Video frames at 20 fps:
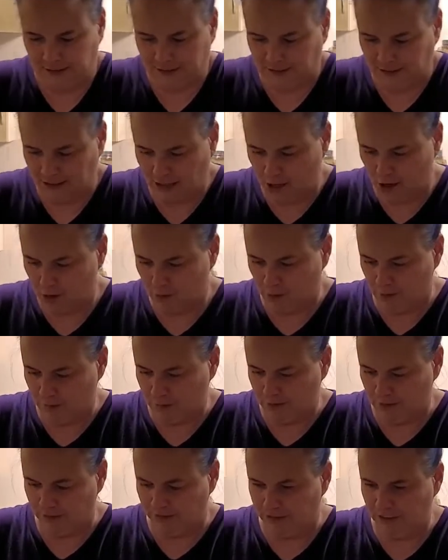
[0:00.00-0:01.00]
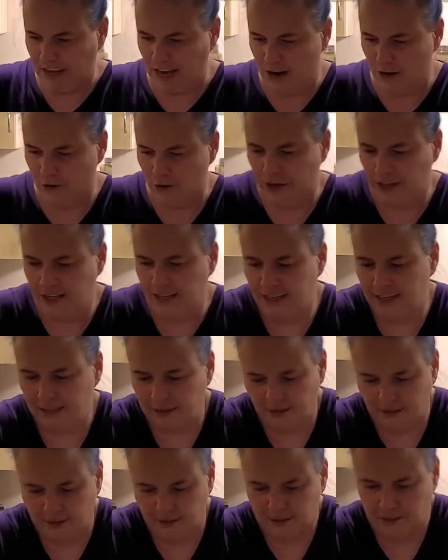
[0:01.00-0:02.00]
So we're going to put the flour
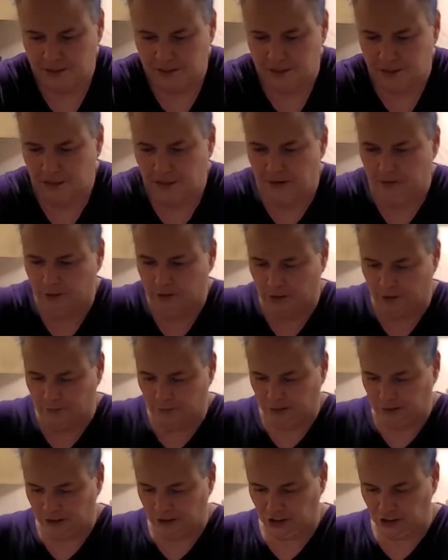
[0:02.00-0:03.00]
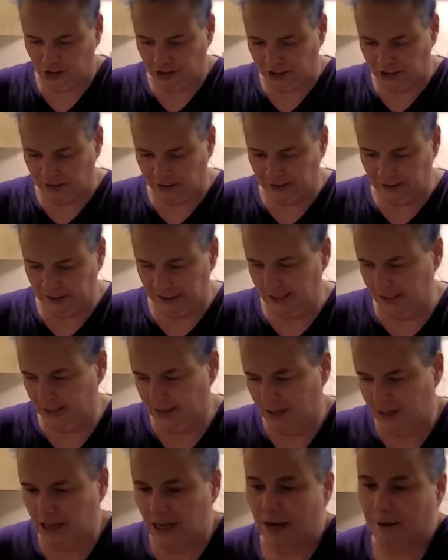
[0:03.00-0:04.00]
in. We're going to put the sugar in.
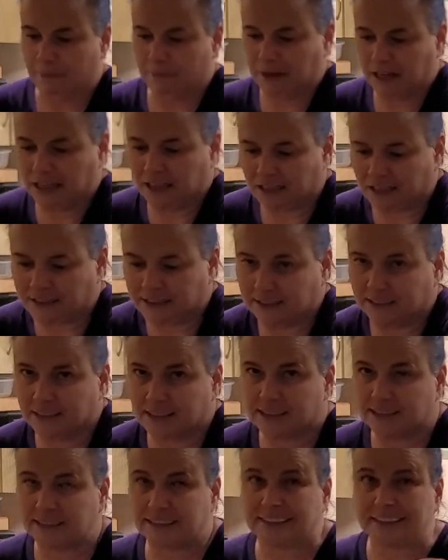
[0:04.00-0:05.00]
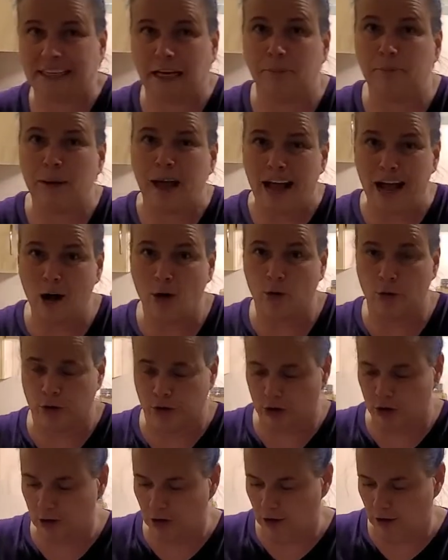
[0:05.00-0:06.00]
And because this is a
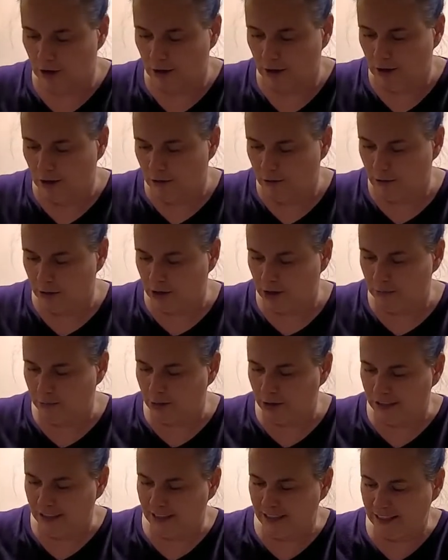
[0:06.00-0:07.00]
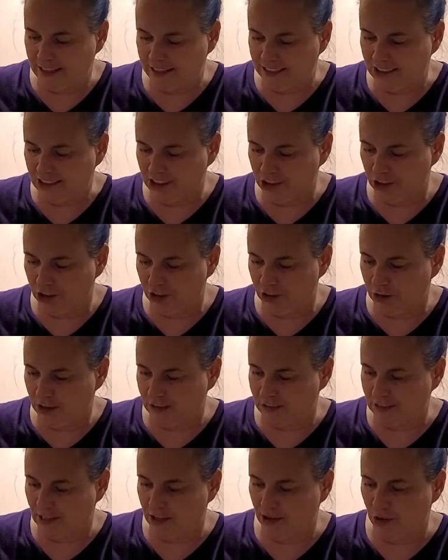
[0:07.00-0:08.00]
powder, we're going to put it in too,
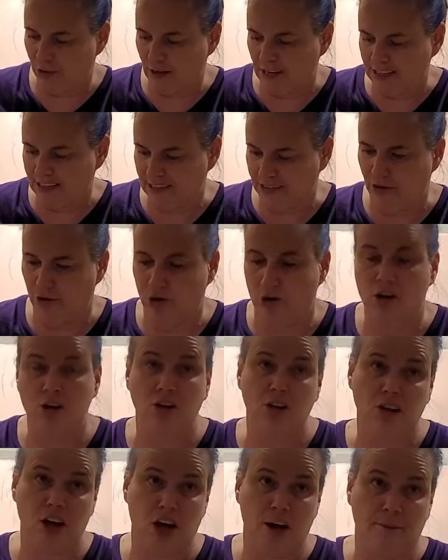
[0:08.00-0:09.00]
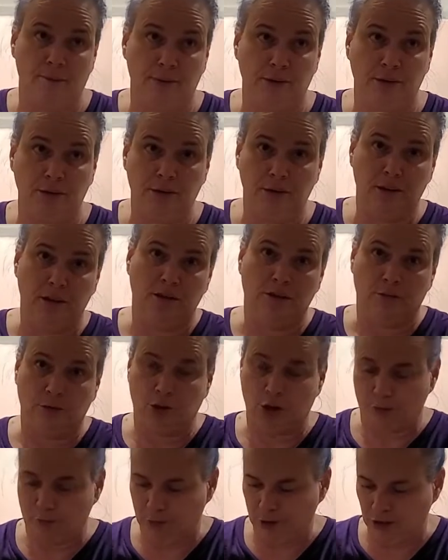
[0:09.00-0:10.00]
because otherwise it'll clump
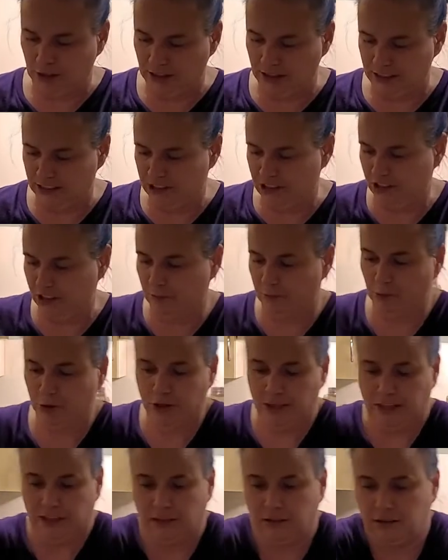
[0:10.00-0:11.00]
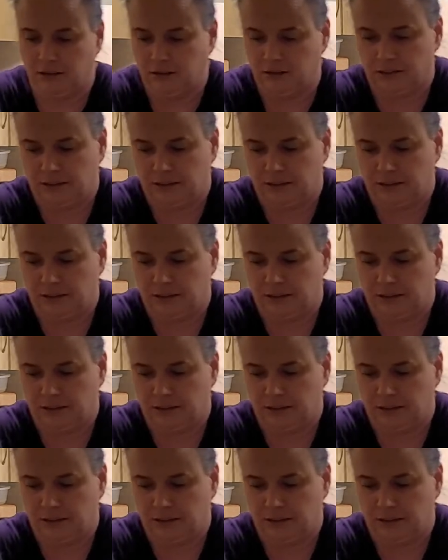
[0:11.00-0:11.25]
when you put it into the pudding.